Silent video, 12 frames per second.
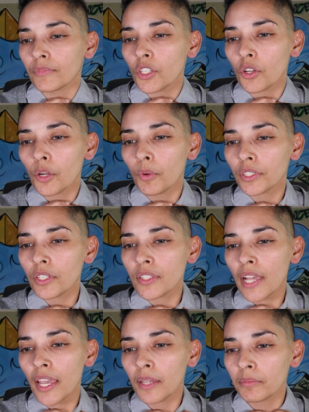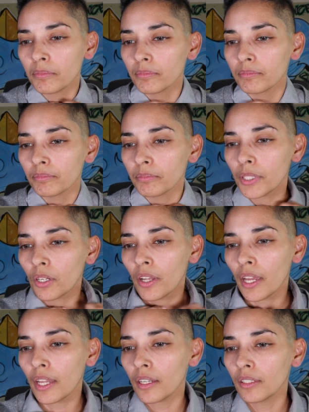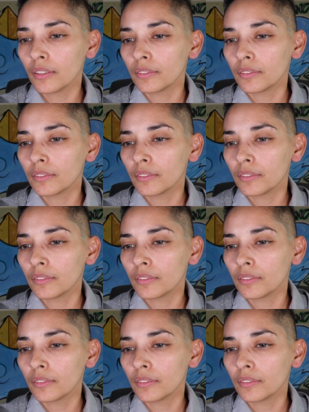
Don't know what they're saying, but okay.